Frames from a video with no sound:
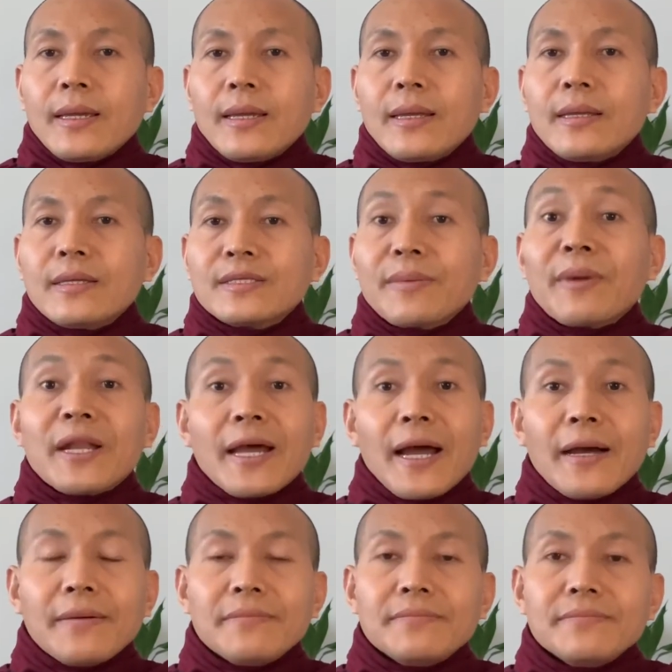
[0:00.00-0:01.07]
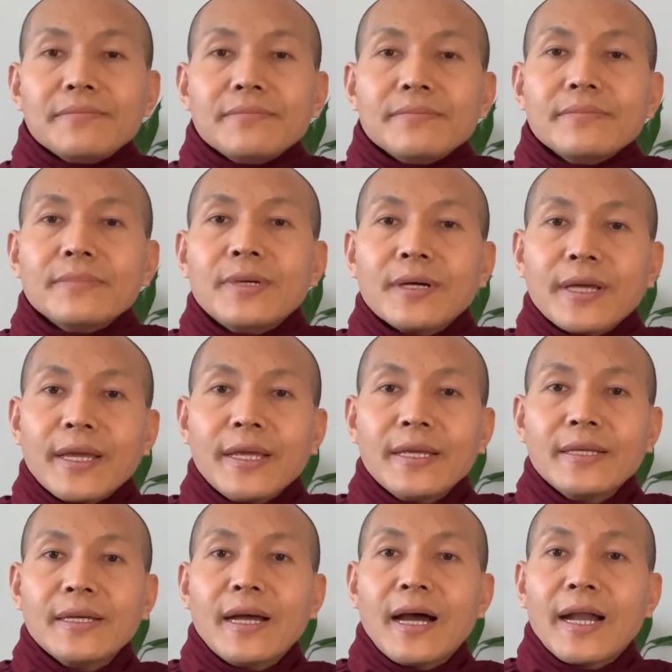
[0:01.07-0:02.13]
Samatha. Okay,
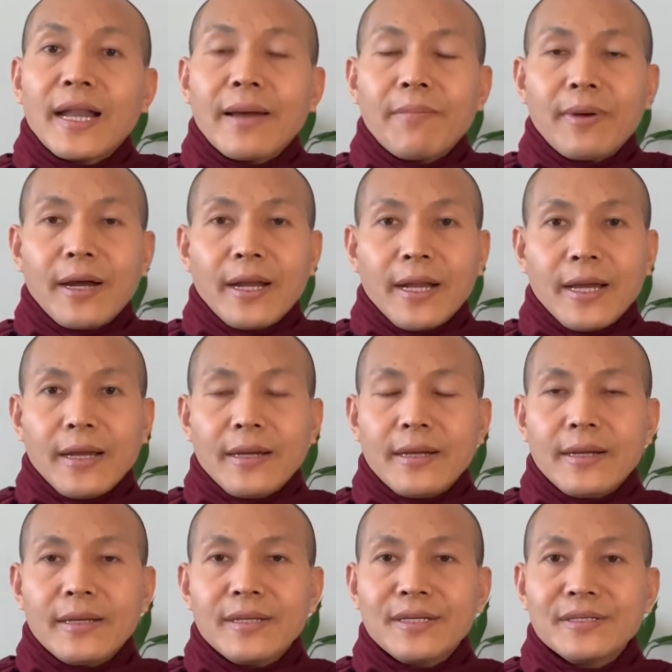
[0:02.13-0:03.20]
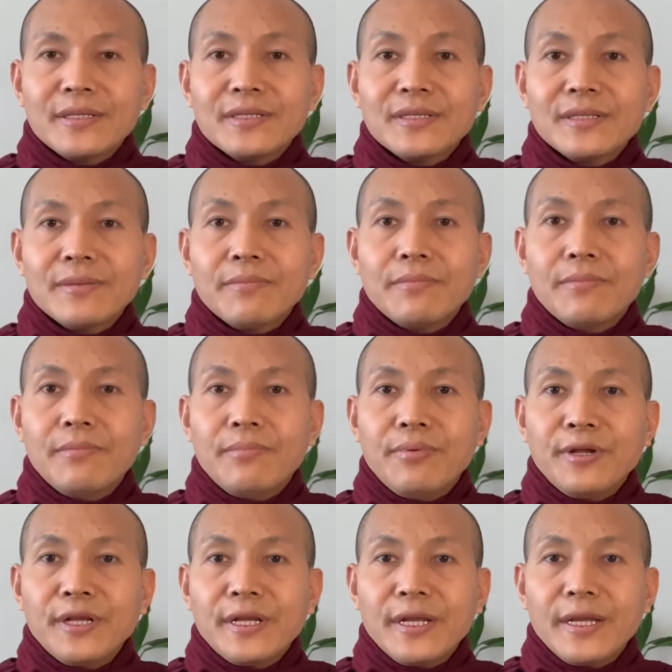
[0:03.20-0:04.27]
Anapana. This is
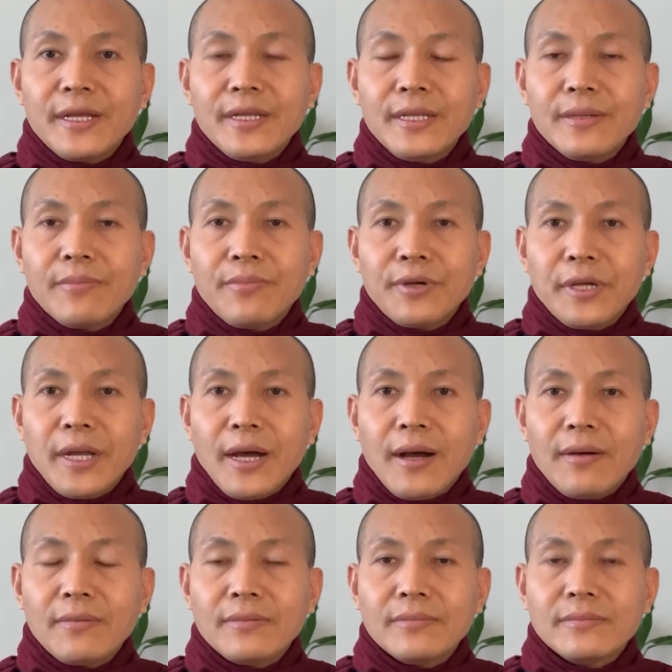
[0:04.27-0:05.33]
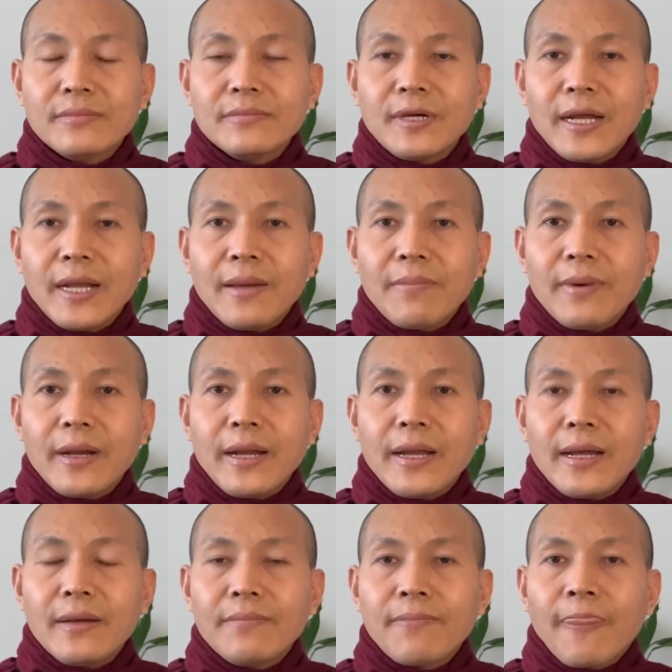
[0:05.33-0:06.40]
breathe in, breathe out. Anapana.
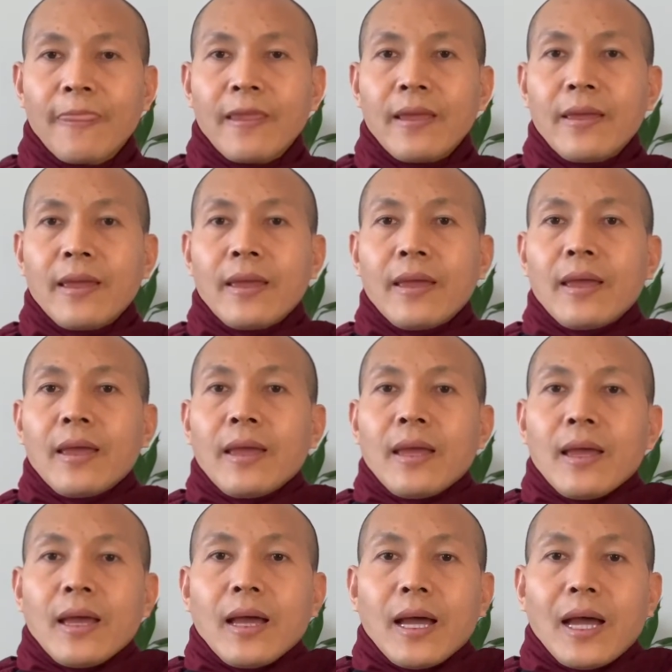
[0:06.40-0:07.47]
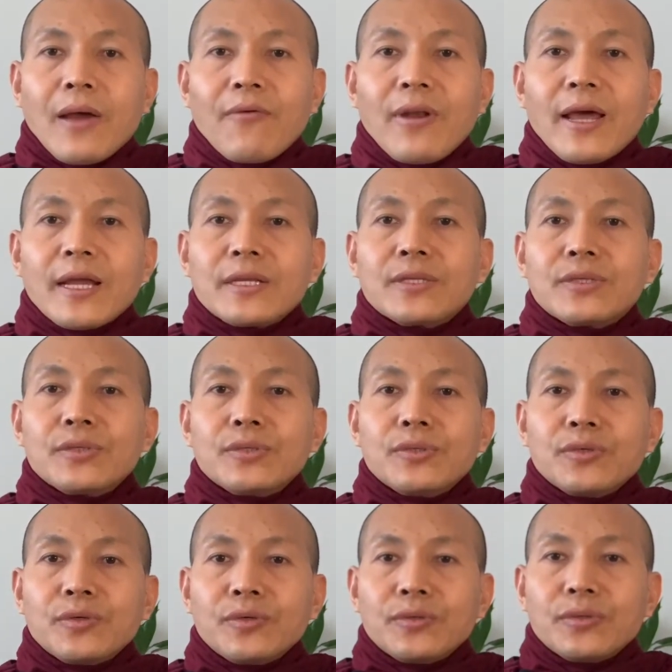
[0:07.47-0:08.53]
I would like to
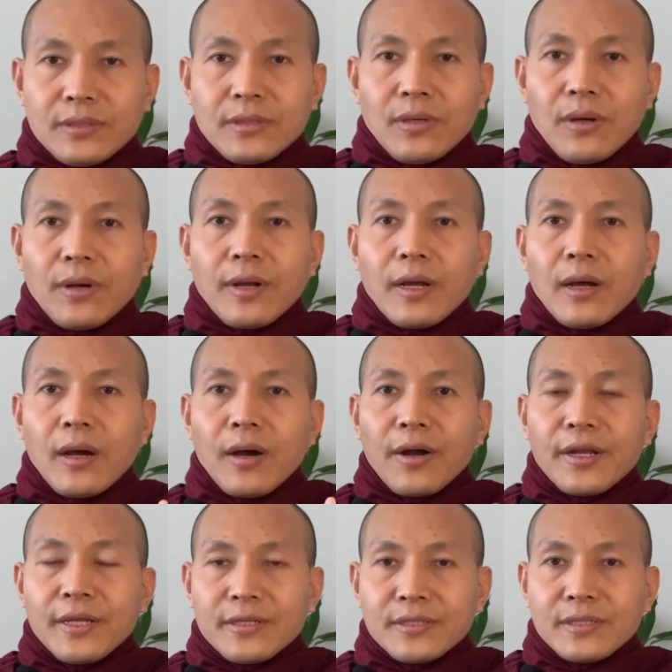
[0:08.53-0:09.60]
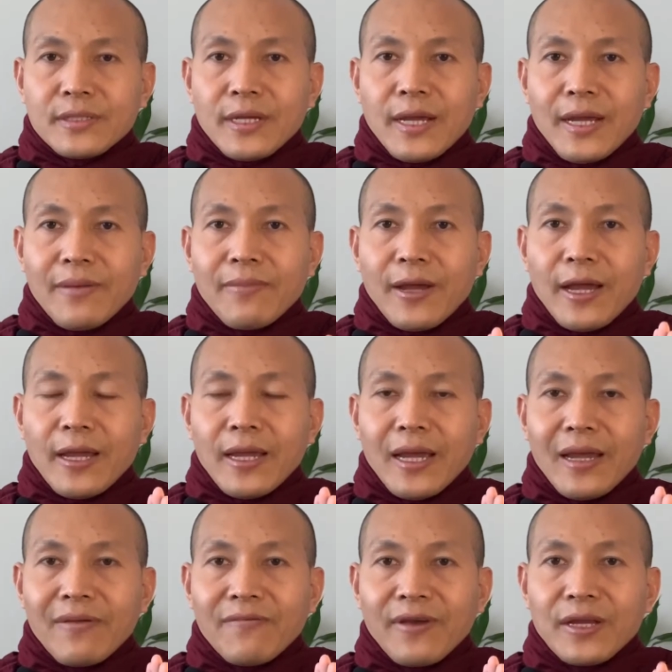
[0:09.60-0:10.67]
our audience, I
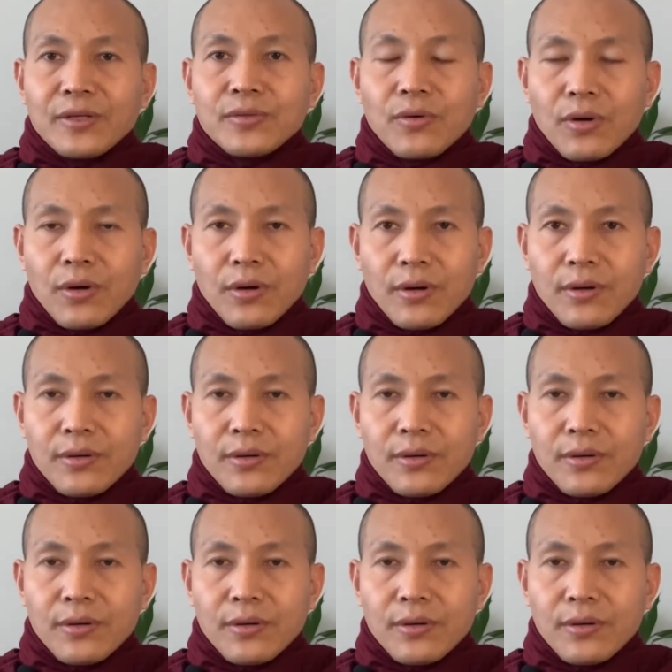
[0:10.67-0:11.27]
invite you all,